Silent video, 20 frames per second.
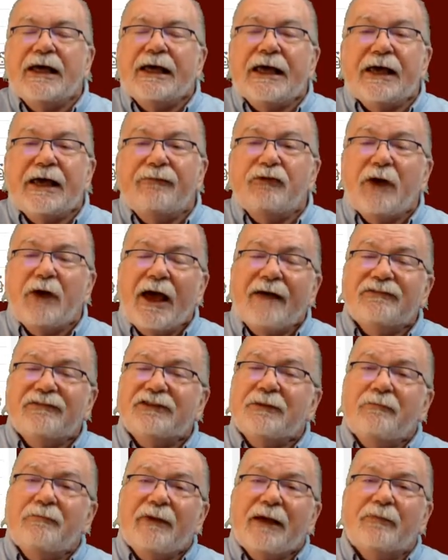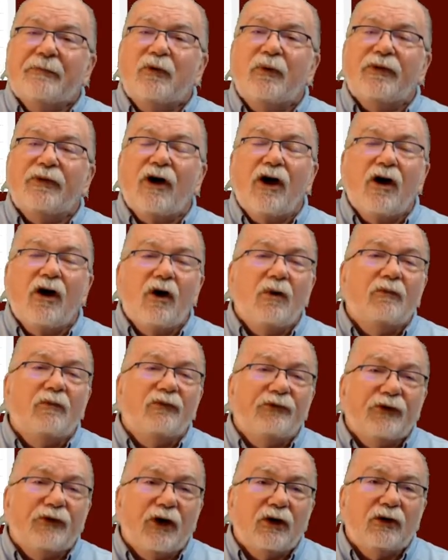If you have some people with a home
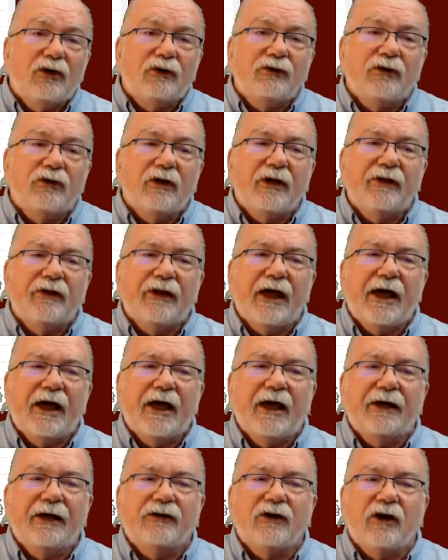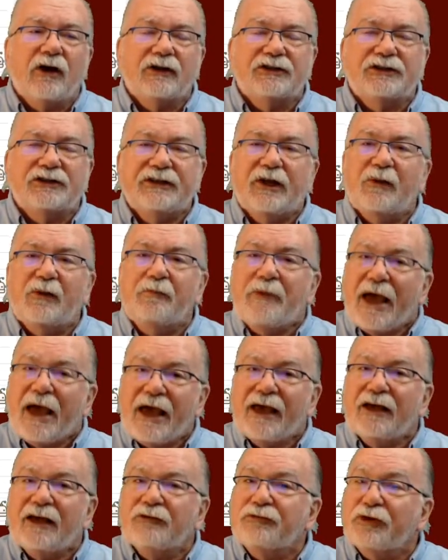phone that are still
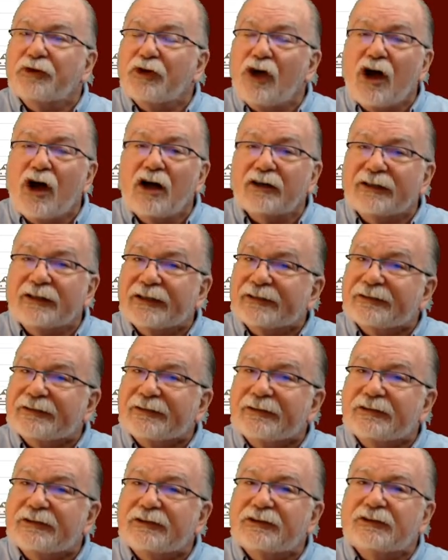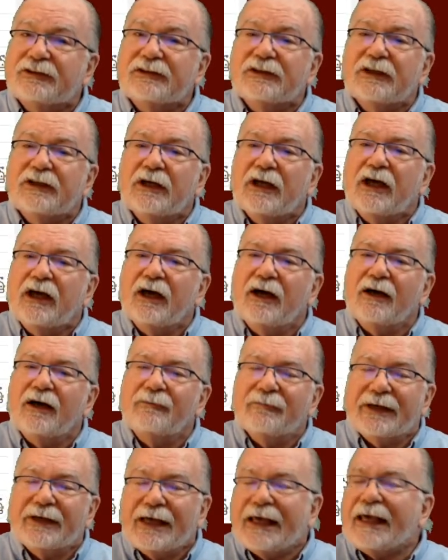paying for long distance,
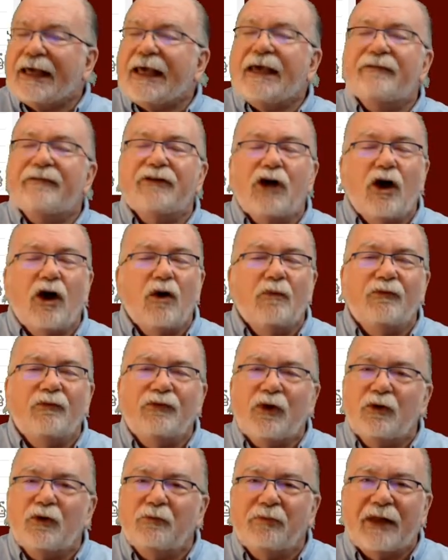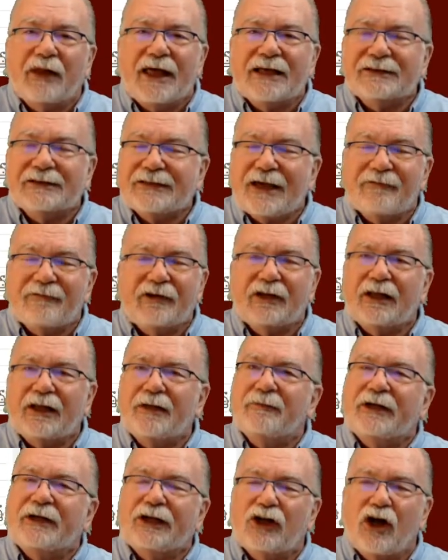even home phone plans have
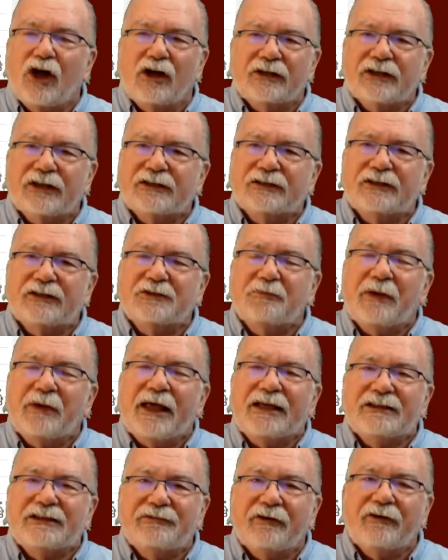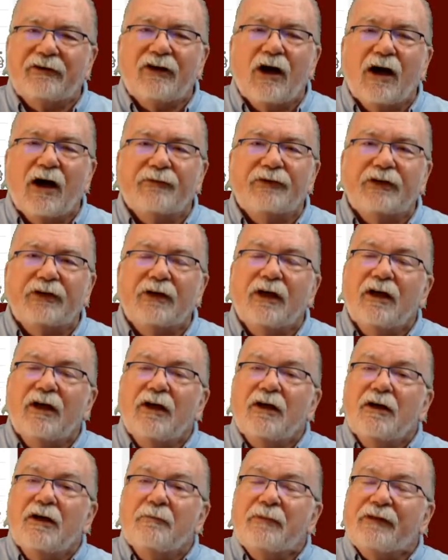unlimited long distance plans very often.
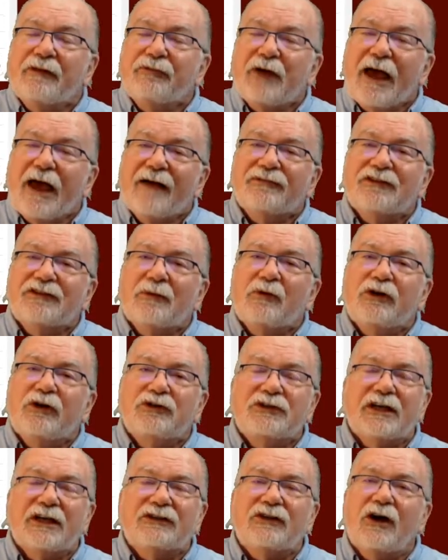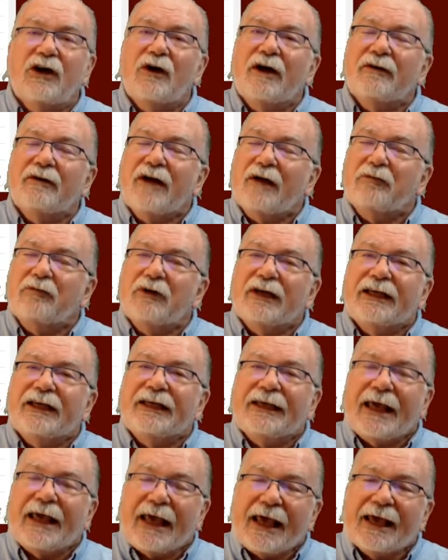But if you have someone who says, oh, I really
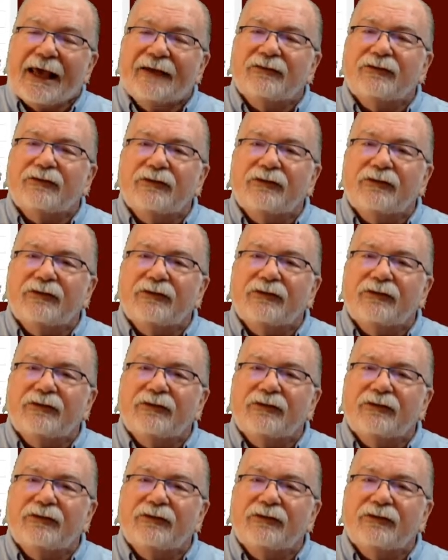can't